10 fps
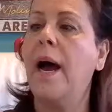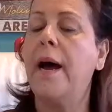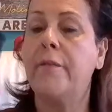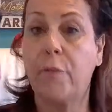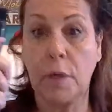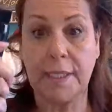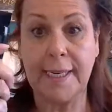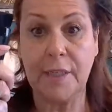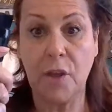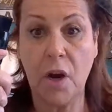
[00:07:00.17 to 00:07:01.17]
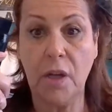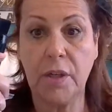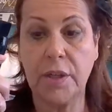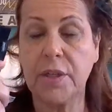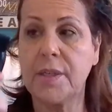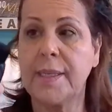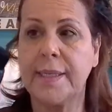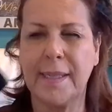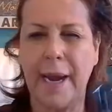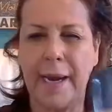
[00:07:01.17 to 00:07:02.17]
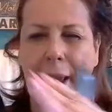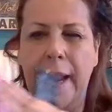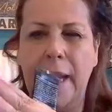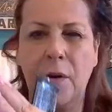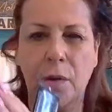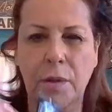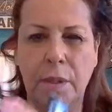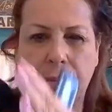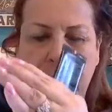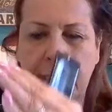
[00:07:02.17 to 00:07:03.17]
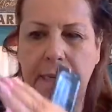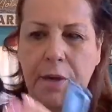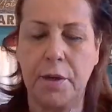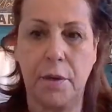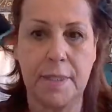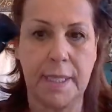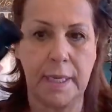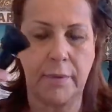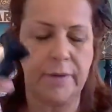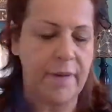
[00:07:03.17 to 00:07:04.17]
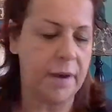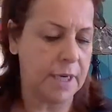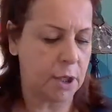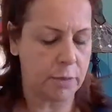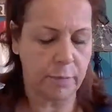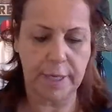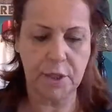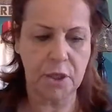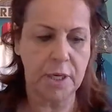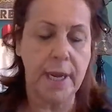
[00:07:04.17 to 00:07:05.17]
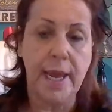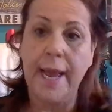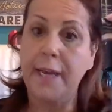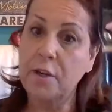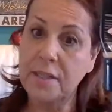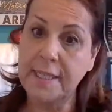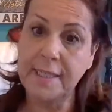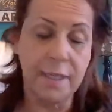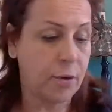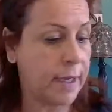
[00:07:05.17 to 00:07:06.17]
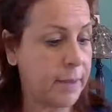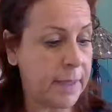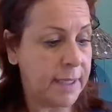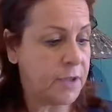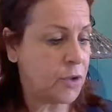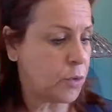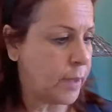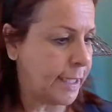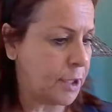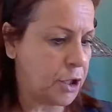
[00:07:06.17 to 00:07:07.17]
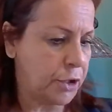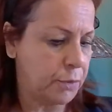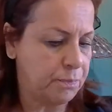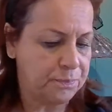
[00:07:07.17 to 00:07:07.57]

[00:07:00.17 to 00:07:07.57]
uh, $14 it's kind of angled that's how you know it's the liquid foundation brush and your CC cream is 22